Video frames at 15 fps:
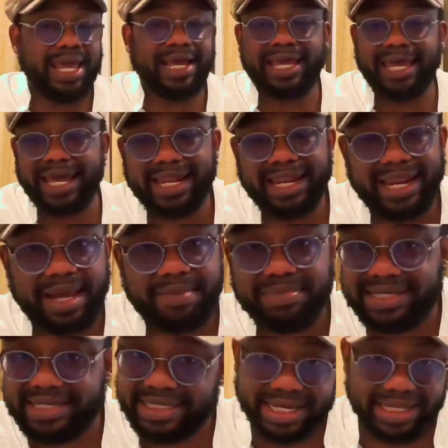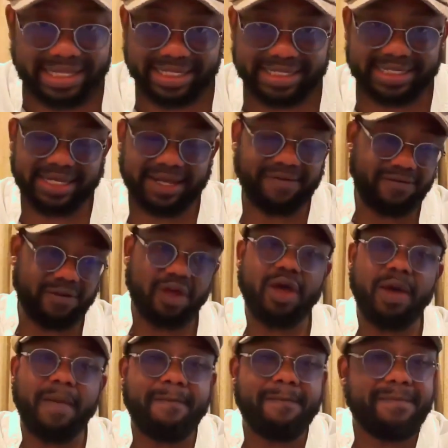Again, let me say this.
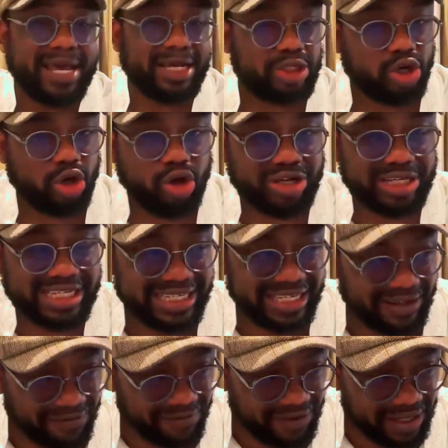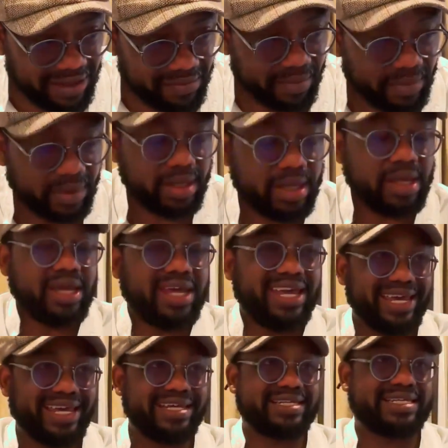Make sure your CV
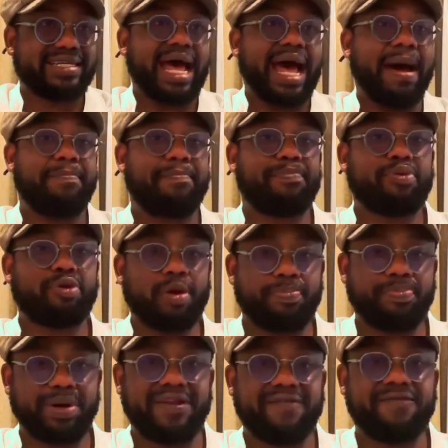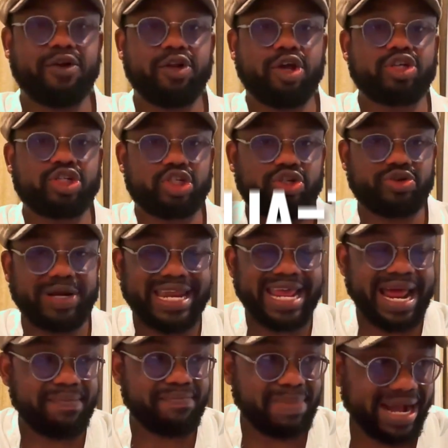is appropriate for the
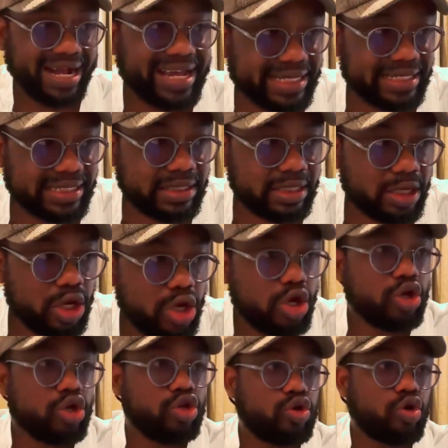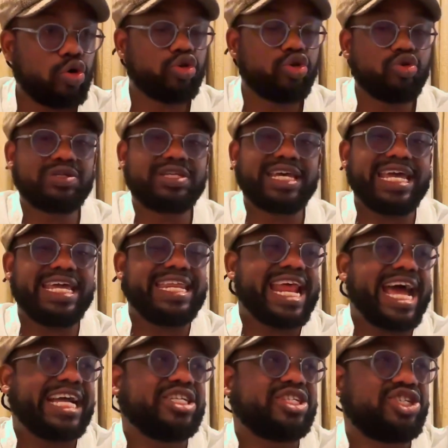Australian market. Don't use a
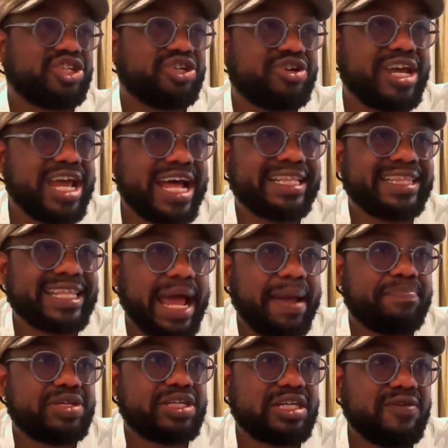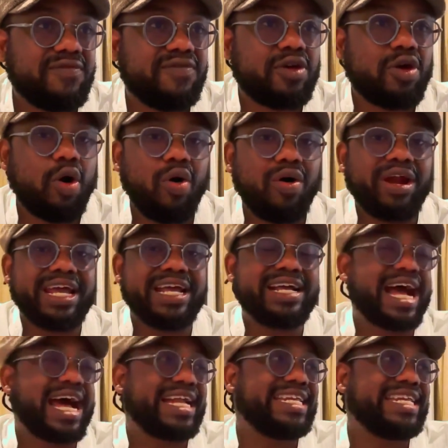Nigerian type CV or a
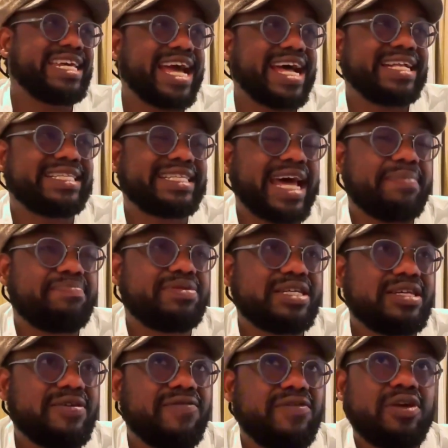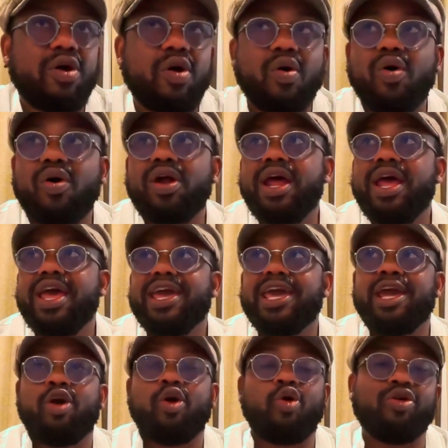Ghanaian type CV or
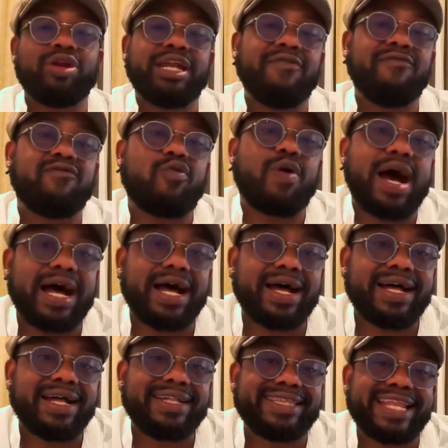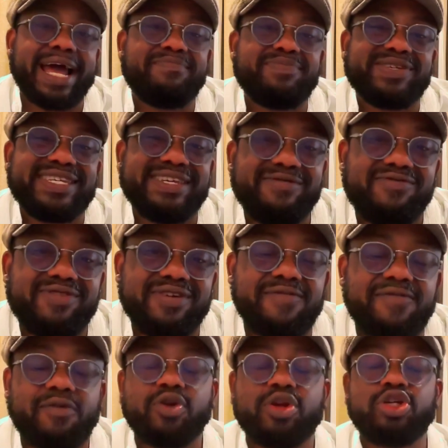a Cote d'Ivoire type
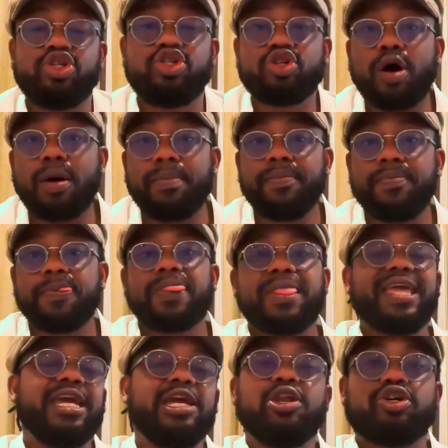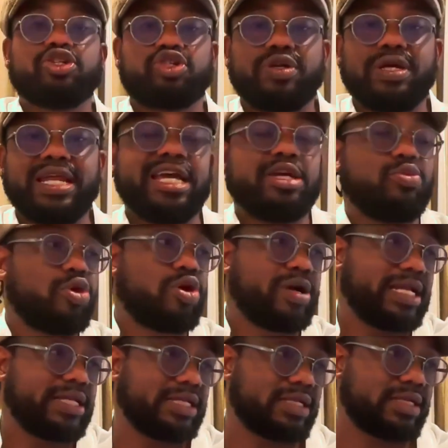CV for a job in Australia. You will
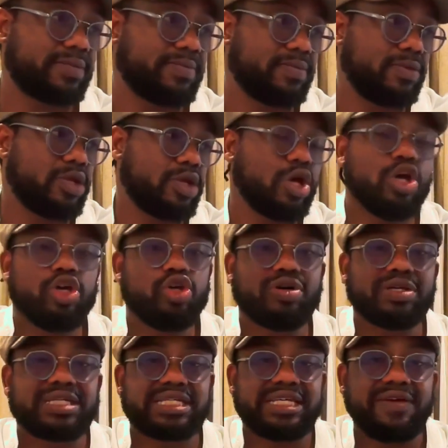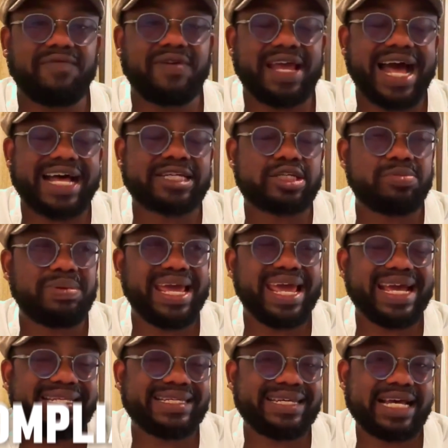not get it. Your CV has to be
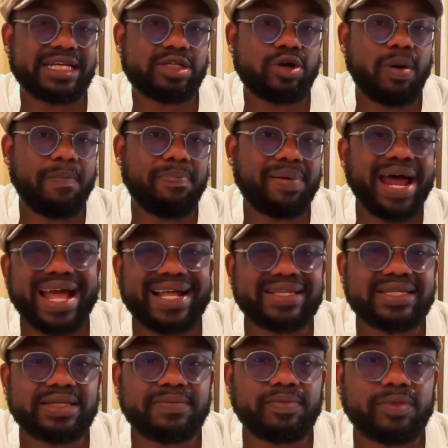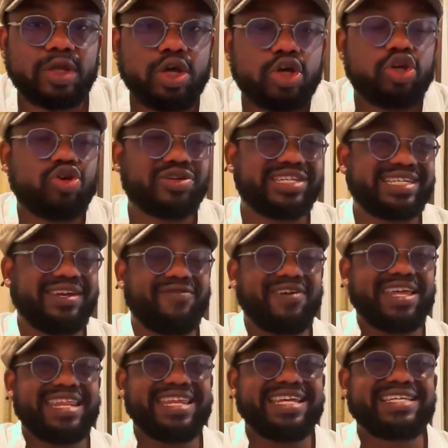ATS compliant. Your
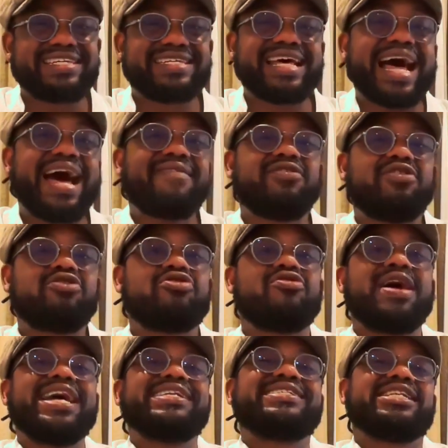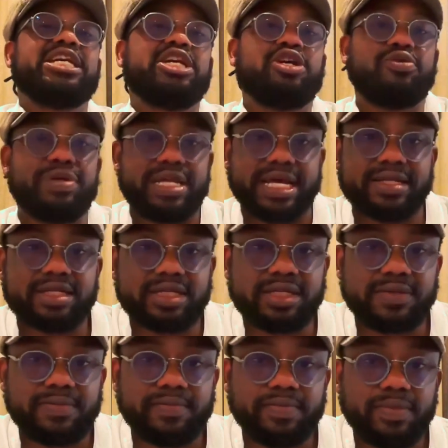CV needs to have the right
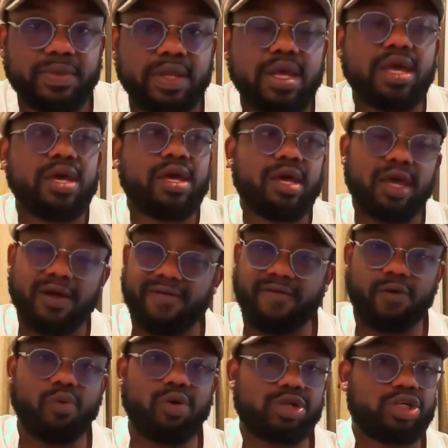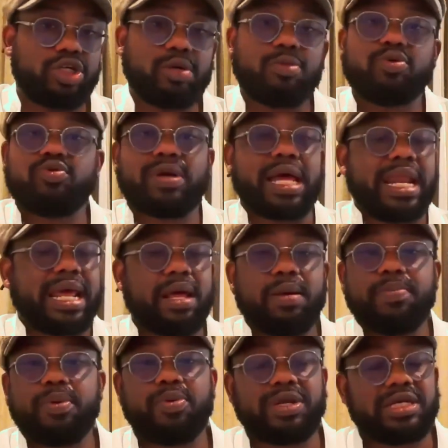ingredients. If you want someone who can
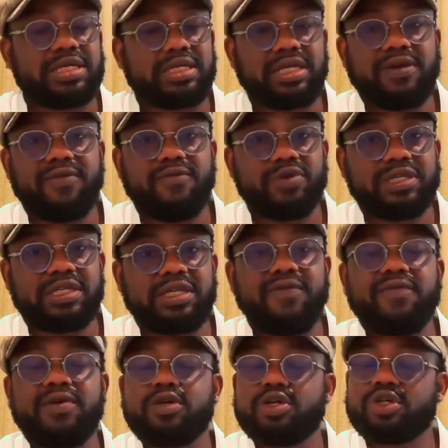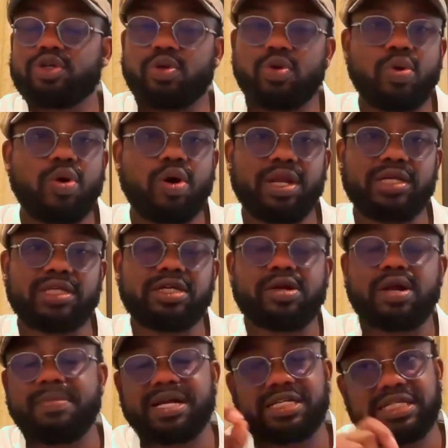help you with CV, just go on
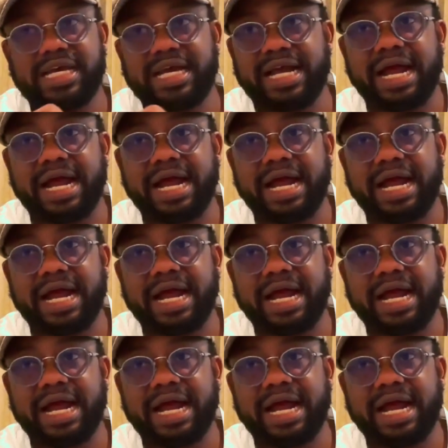Instagram and check